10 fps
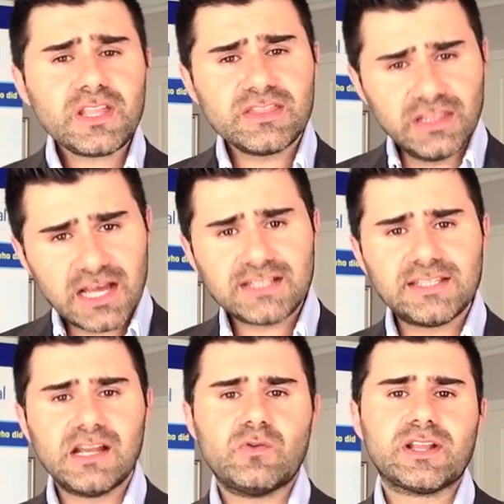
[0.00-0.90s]
The last
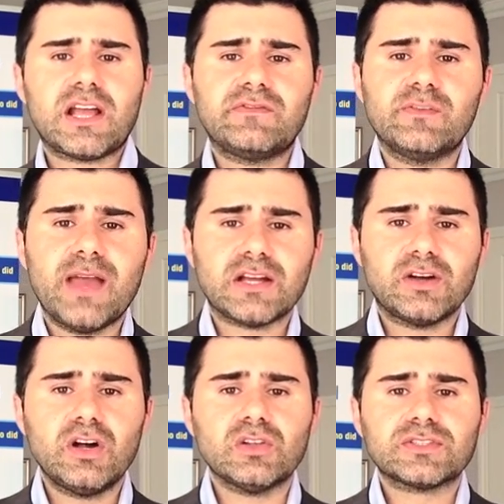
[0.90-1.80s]
thing I want to cover about
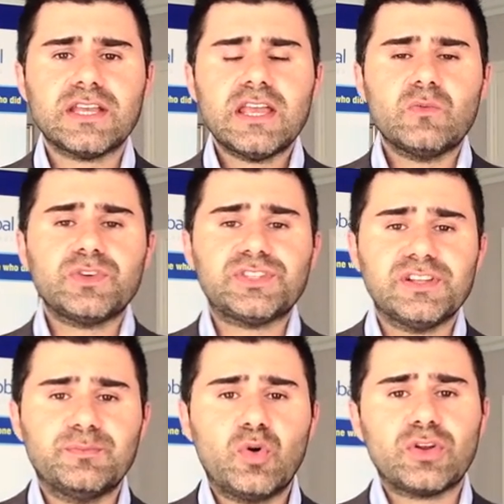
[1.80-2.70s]
goals, which is an
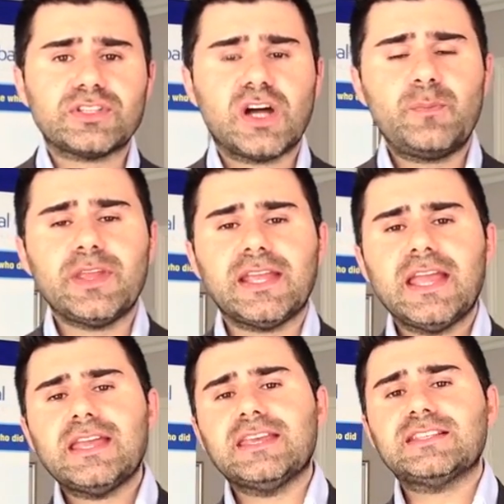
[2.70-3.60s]
important topic,
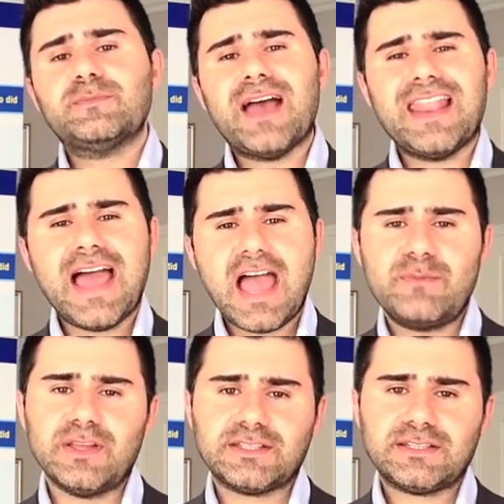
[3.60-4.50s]
is about
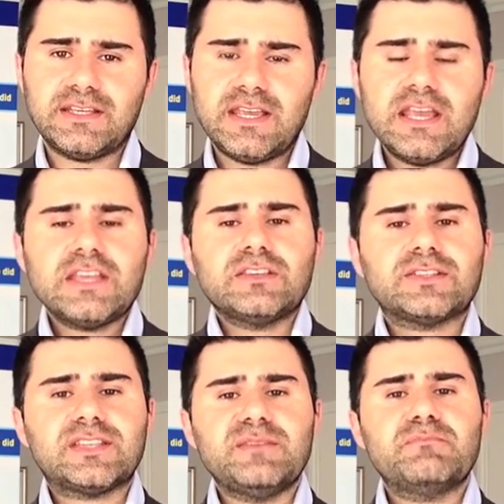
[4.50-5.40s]
habits. You
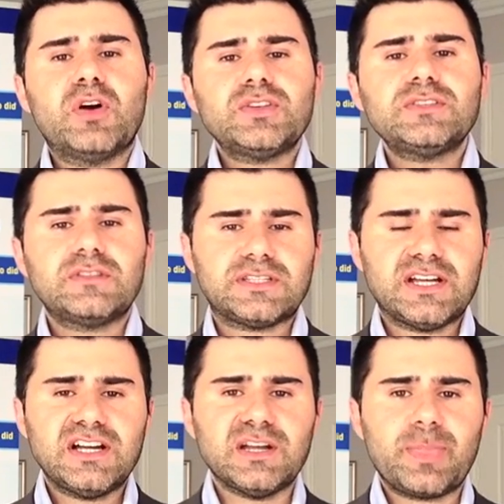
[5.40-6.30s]
see, most of the
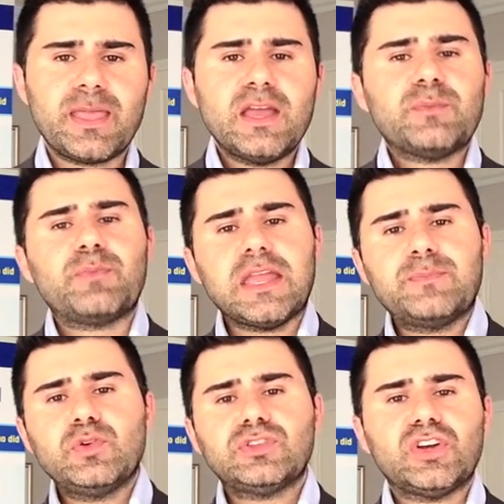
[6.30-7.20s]
time,
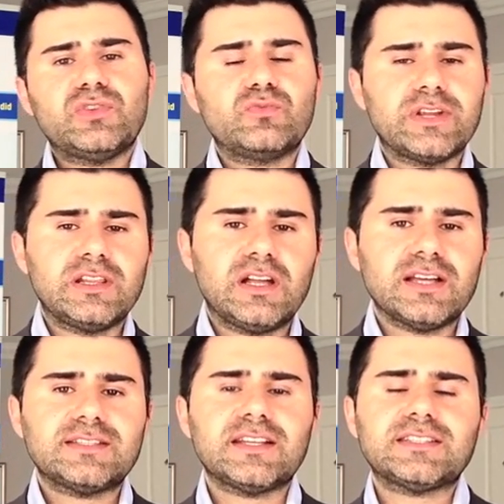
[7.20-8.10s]
people don't
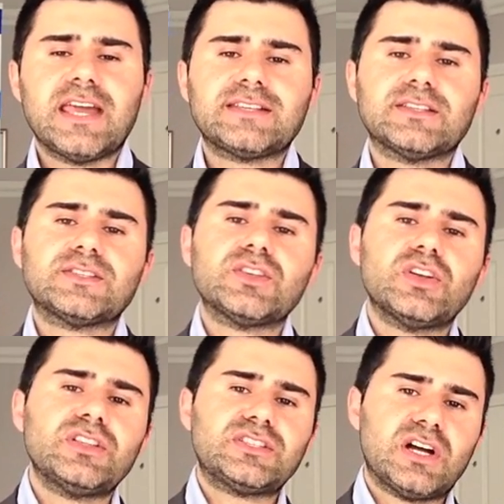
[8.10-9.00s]
realize that it takes a
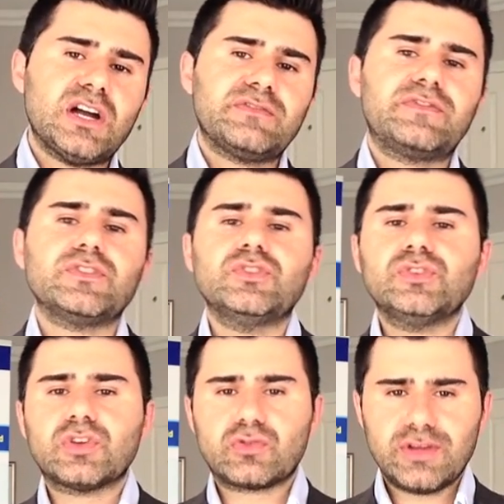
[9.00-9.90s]
certain time for you
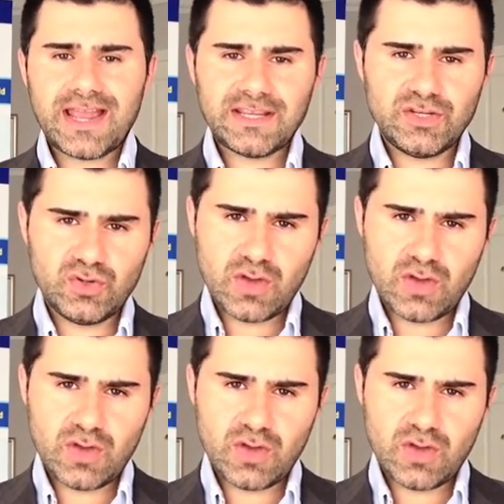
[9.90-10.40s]
to create new